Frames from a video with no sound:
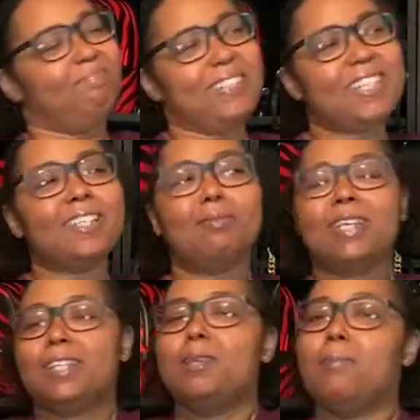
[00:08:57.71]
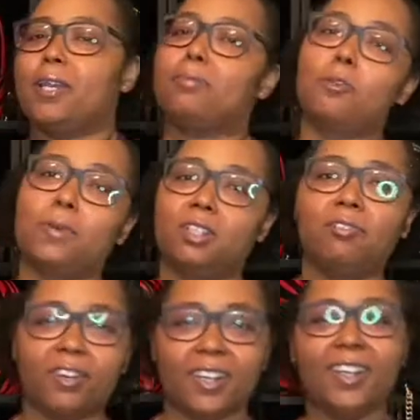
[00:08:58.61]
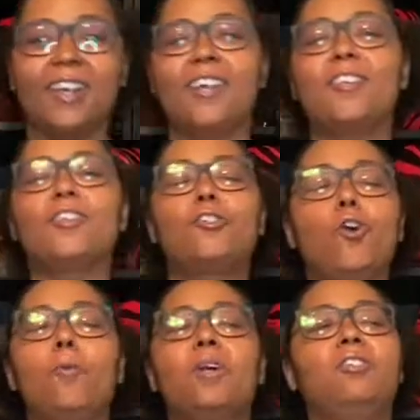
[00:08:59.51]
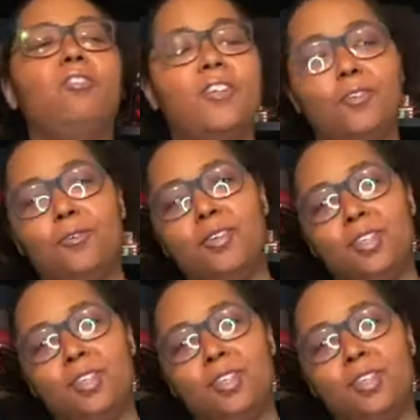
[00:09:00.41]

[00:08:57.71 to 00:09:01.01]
it's just because he make them so much fun. It's so much fun doing